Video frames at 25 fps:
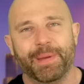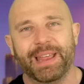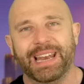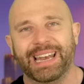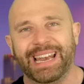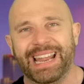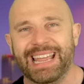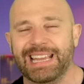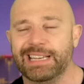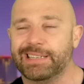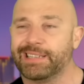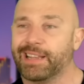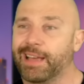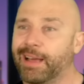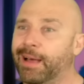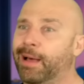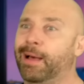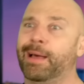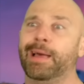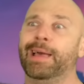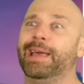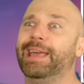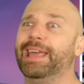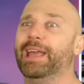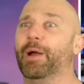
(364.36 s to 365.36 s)
bit later,
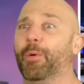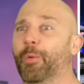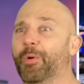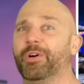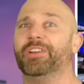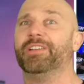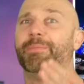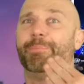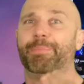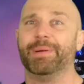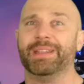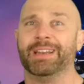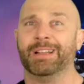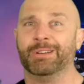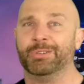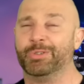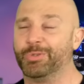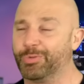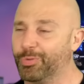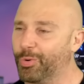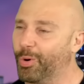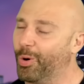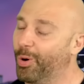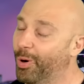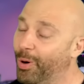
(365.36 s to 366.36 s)
it would have been a
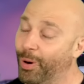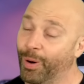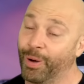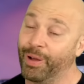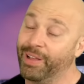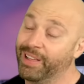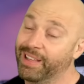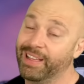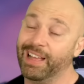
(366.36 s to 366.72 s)
draw.